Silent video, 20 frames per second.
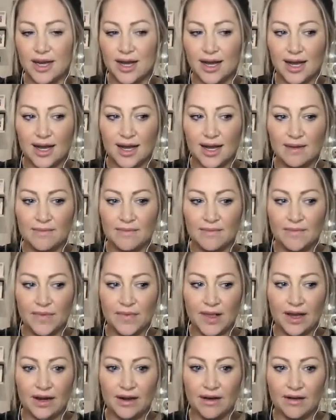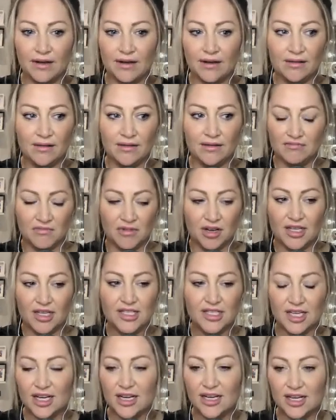And I
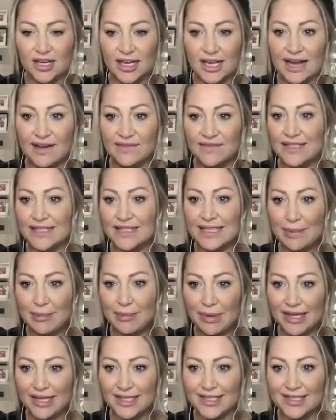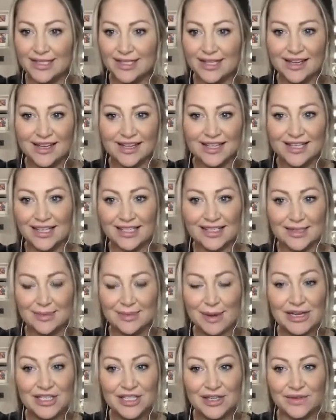certainly have snippets,
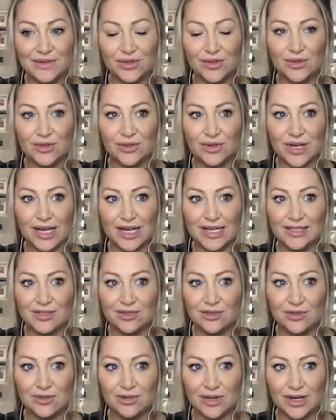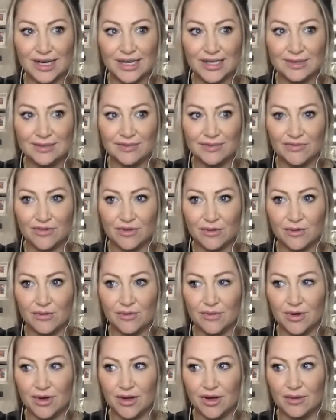especially the court case from,
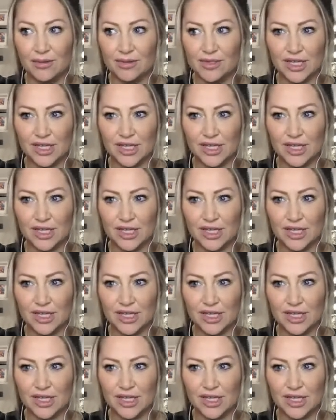it was